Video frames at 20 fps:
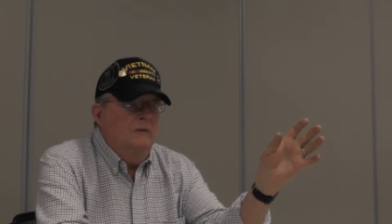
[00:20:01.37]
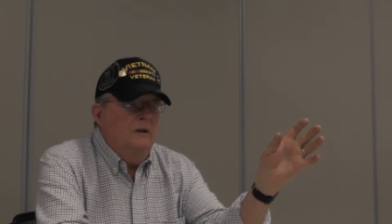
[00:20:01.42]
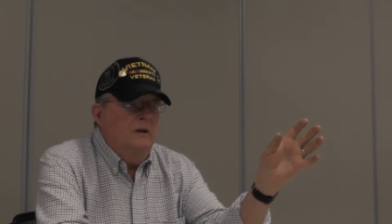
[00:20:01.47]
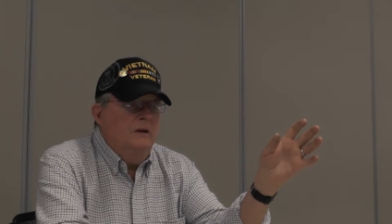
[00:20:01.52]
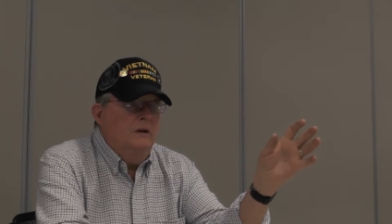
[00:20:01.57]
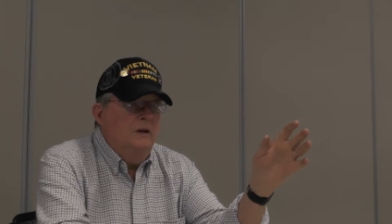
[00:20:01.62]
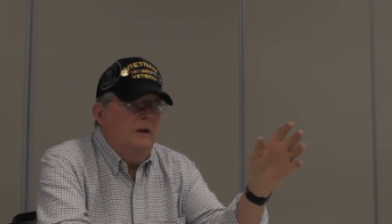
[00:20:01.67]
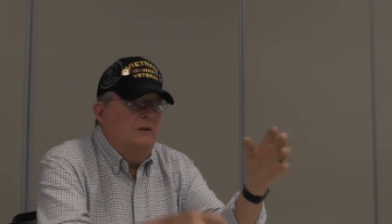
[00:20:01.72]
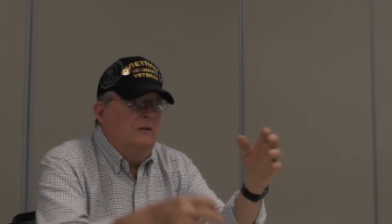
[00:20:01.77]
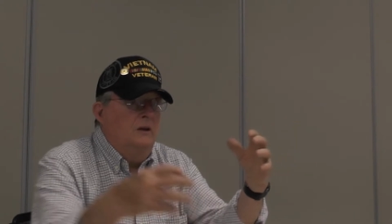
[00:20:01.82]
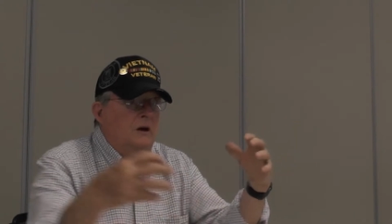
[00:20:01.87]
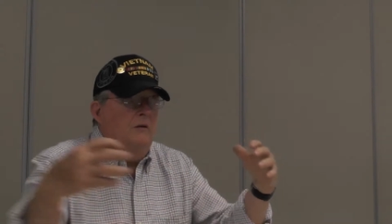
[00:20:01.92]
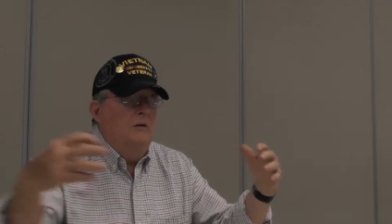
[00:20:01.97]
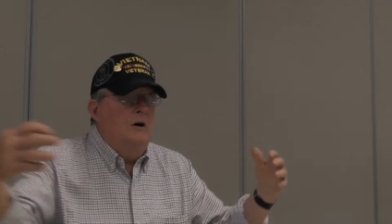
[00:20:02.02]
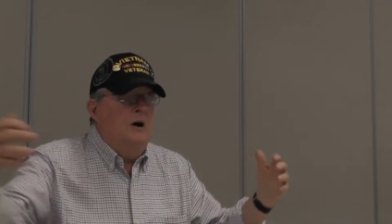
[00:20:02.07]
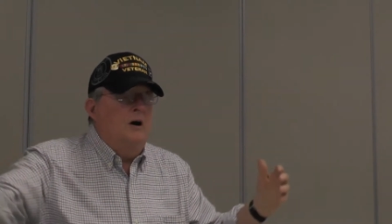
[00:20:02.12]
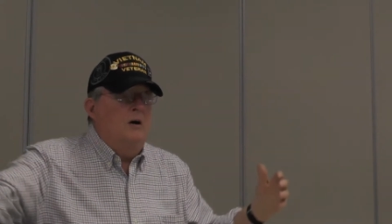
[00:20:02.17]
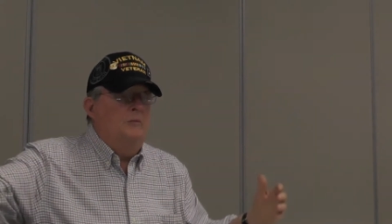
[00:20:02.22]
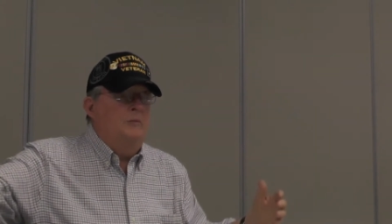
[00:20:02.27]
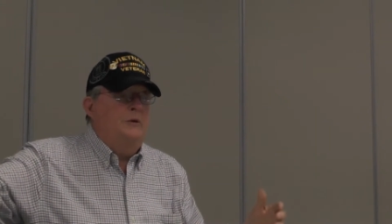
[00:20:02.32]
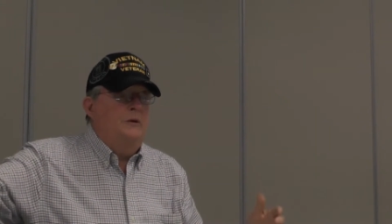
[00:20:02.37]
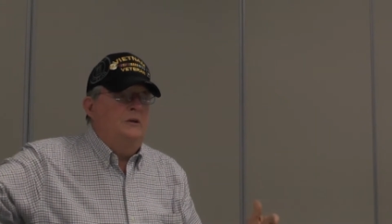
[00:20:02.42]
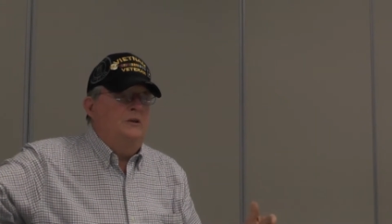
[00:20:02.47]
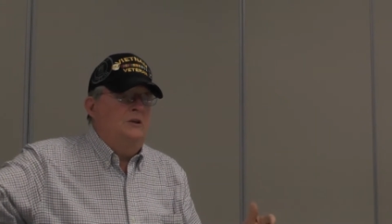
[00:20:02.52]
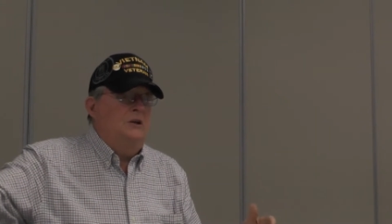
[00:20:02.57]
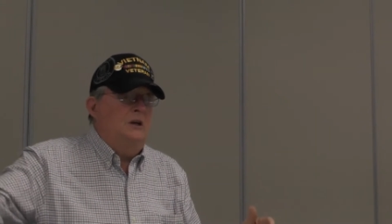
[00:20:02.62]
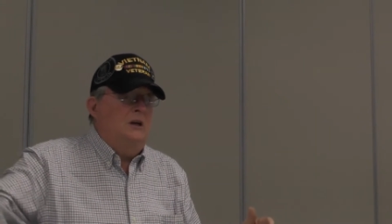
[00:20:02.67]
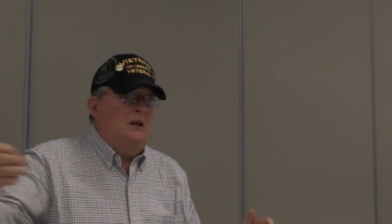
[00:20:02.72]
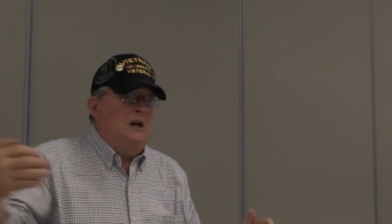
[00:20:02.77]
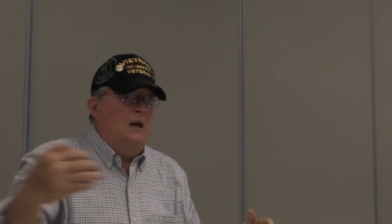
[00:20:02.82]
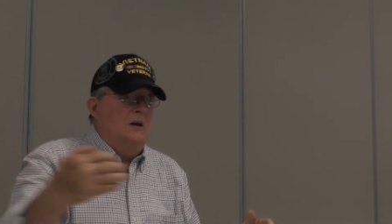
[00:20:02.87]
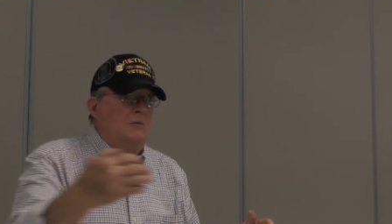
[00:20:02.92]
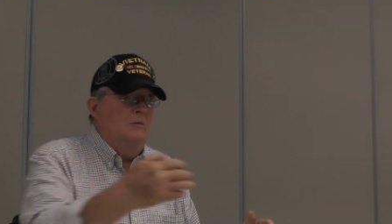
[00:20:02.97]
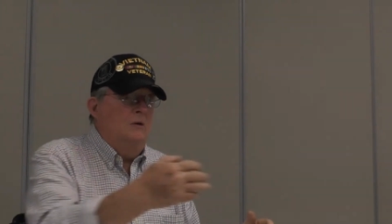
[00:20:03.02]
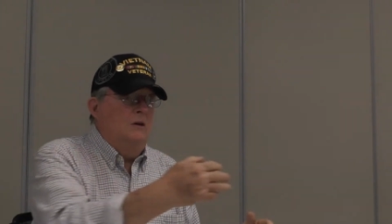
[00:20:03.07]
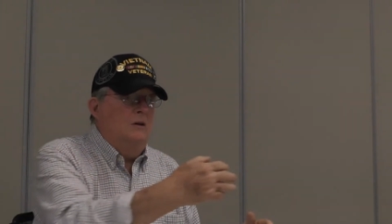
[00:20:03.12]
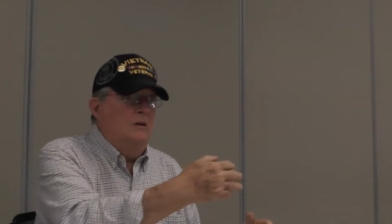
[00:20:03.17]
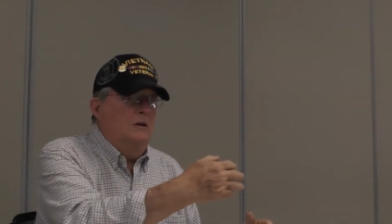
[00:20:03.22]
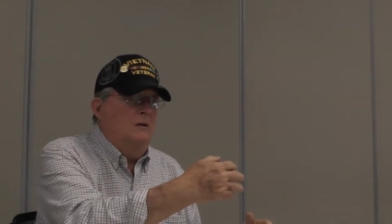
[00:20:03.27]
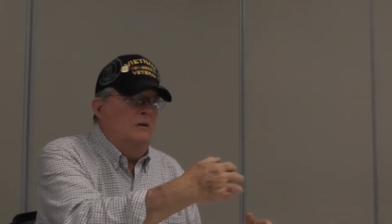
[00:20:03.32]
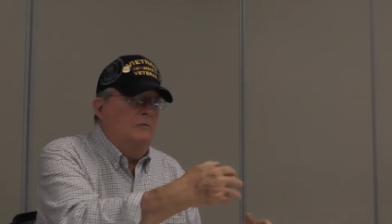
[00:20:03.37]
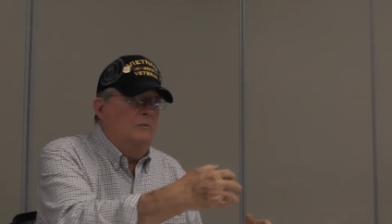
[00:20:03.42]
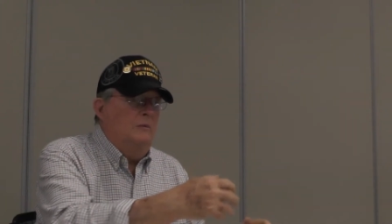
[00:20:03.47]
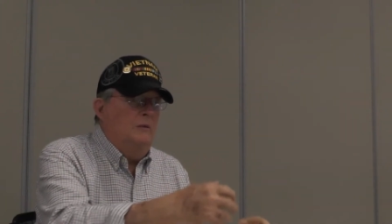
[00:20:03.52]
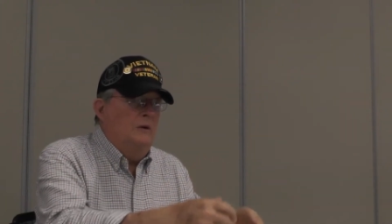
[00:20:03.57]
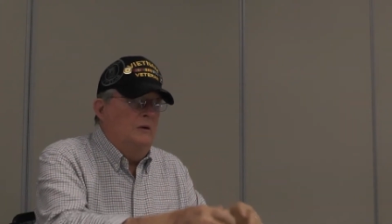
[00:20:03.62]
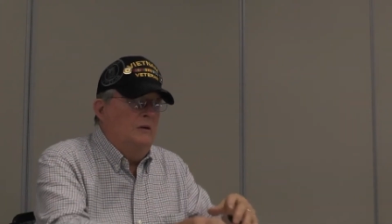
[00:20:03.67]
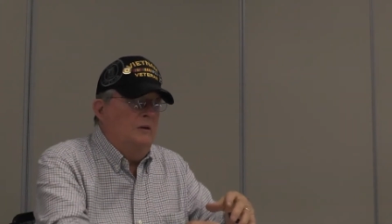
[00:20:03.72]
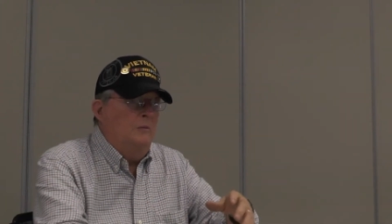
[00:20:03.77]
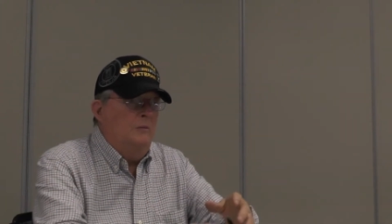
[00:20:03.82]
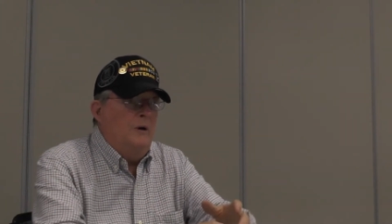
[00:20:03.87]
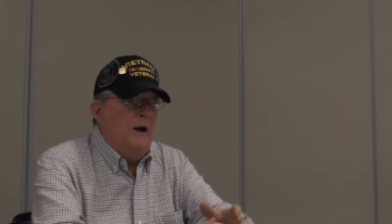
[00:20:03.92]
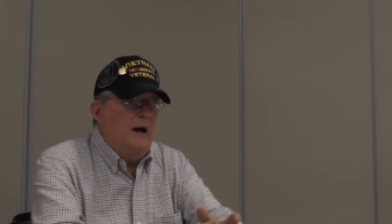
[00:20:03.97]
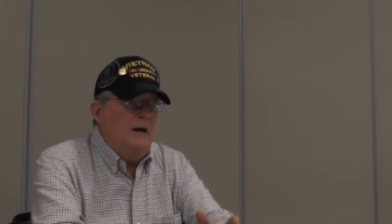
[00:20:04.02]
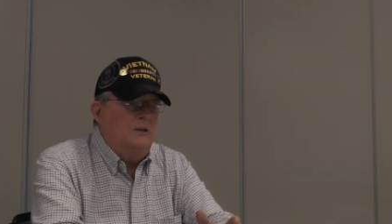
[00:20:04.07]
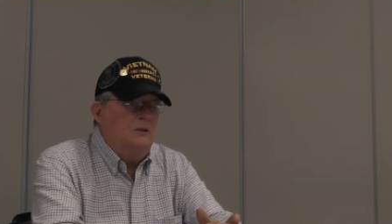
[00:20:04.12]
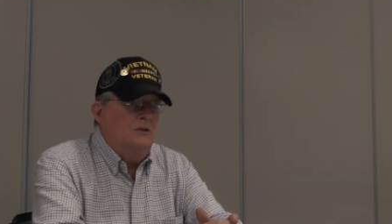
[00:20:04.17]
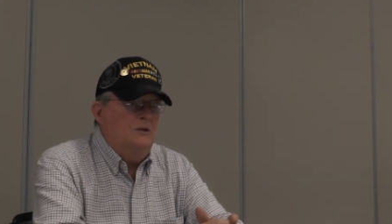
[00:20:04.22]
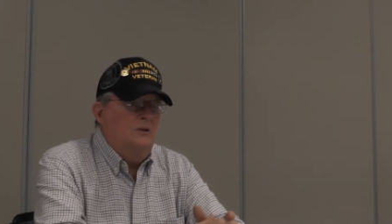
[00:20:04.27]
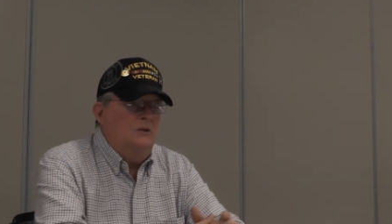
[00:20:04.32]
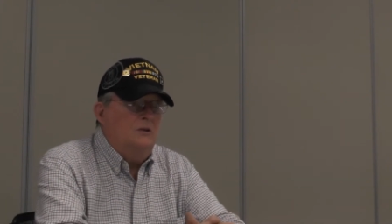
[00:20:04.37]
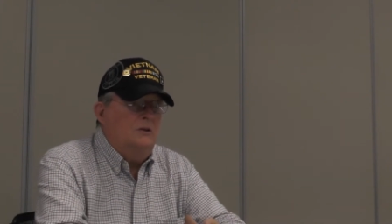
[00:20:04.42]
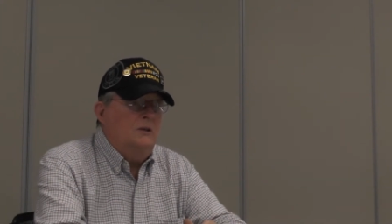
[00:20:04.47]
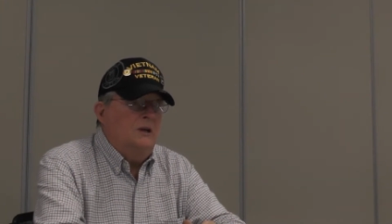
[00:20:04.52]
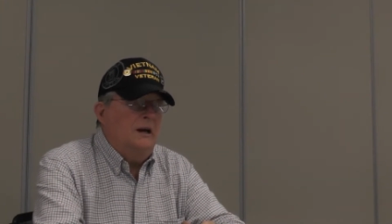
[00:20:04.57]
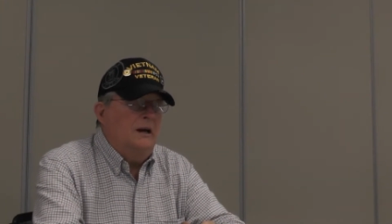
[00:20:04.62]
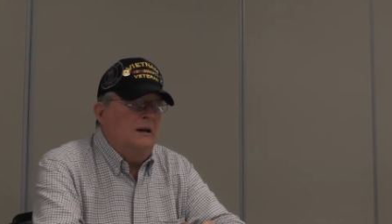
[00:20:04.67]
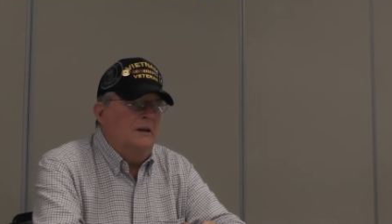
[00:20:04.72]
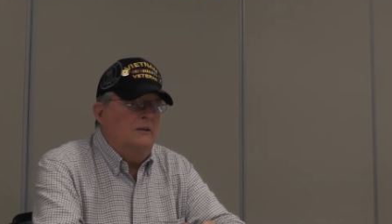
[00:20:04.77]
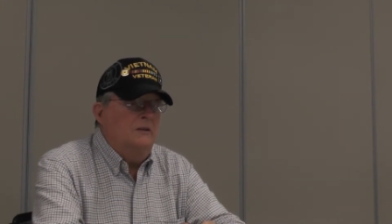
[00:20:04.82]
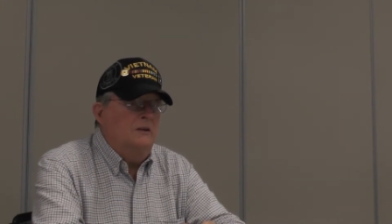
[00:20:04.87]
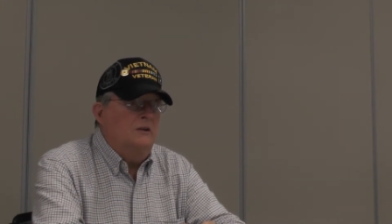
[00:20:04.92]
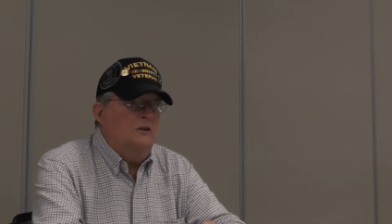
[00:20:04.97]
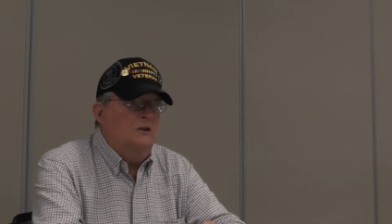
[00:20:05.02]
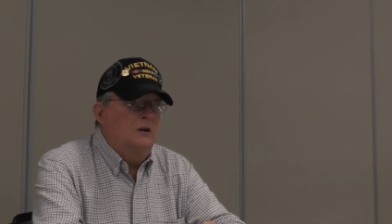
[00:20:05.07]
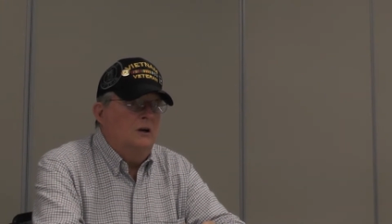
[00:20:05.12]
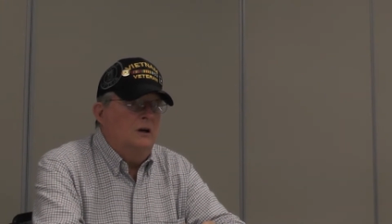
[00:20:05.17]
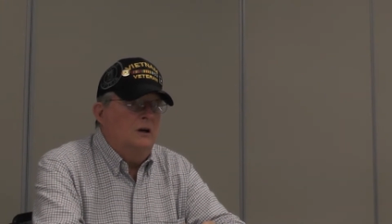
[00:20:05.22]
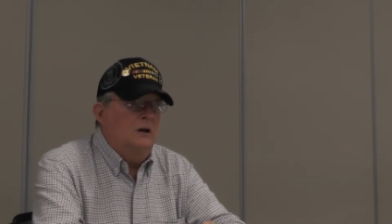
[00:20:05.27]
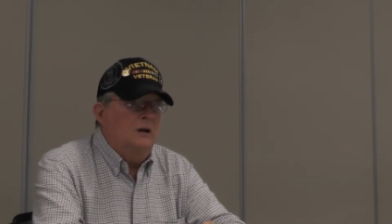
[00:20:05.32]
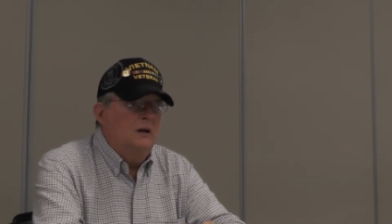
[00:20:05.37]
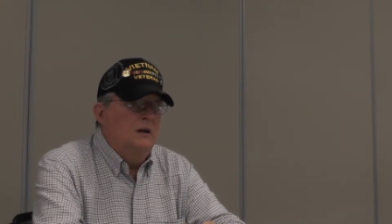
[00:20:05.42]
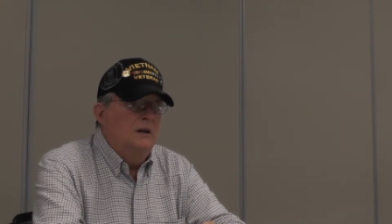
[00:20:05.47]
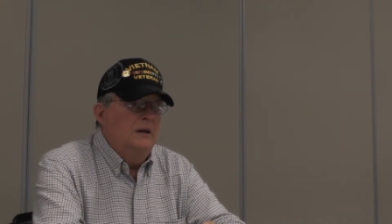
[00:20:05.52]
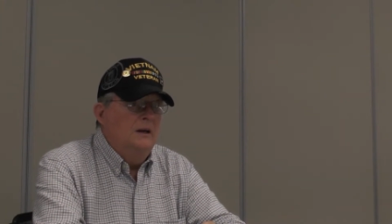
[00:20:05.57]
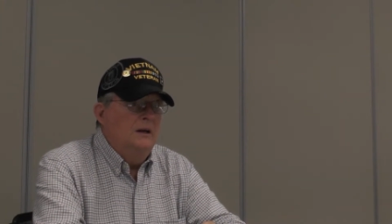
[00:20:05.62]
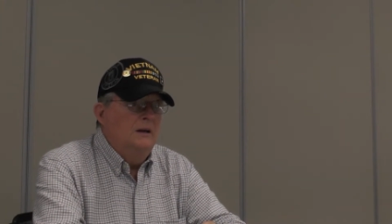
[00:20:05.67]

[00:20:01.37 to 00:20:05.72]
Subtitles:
The RPG came in the passenger side of the truck